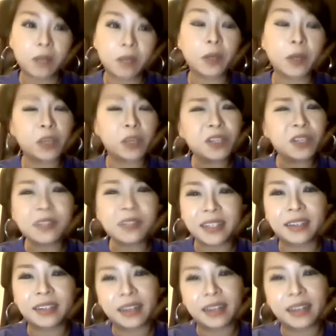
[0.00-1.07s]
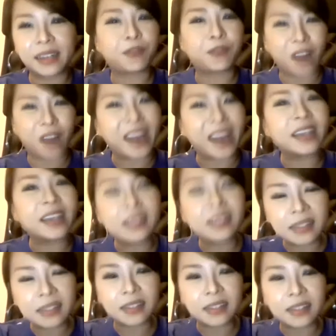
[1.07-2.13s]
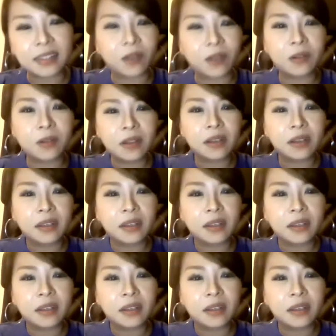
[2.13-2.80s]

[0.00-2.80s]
but we usually like fry it, you know. Uh, uh,